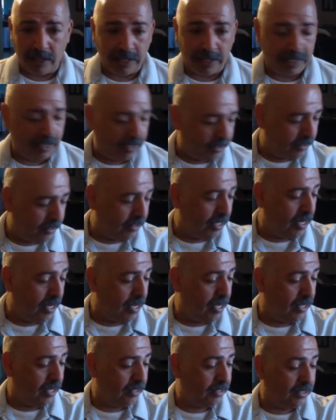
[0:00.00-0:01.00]
It is
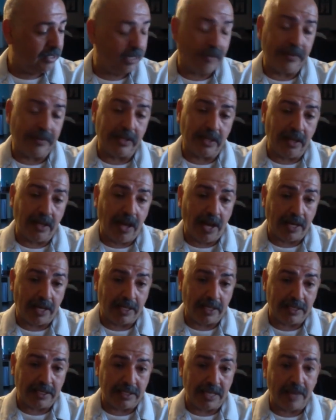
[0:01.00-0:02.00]
7
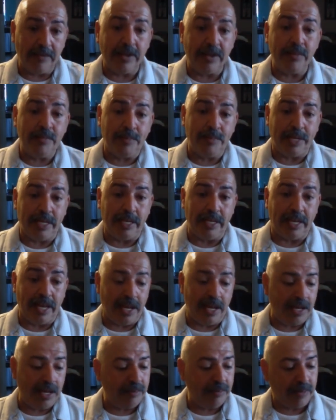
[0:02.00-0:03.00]
o'clock, 7
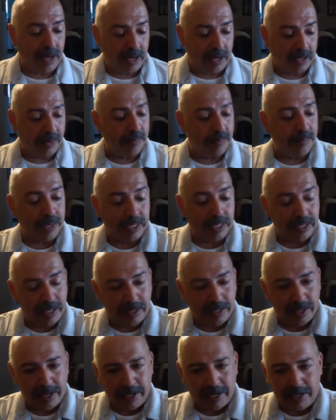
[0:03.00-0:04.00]
p.m. on a
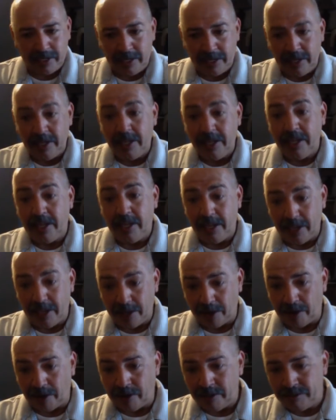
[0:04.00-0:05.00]
Monday night
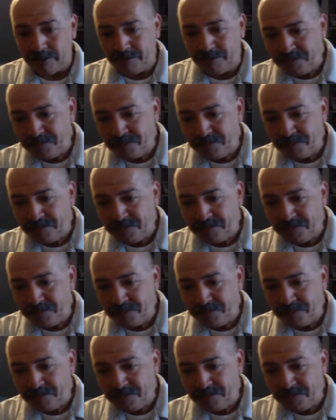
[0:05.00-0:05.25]
here.